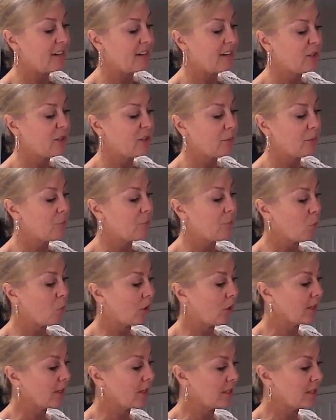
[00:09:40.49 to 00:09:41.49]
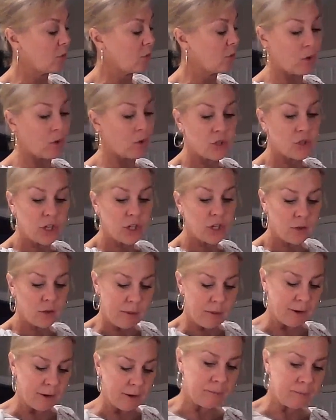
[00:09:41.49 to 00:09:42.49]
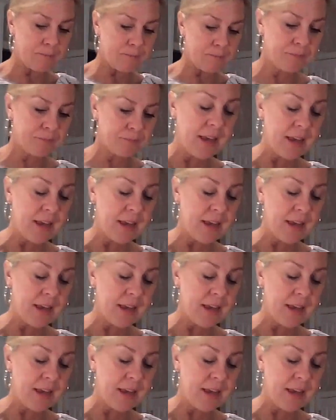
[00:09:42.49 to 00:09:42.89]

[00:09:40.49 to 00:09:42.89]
add a little bit more because the orangier the better.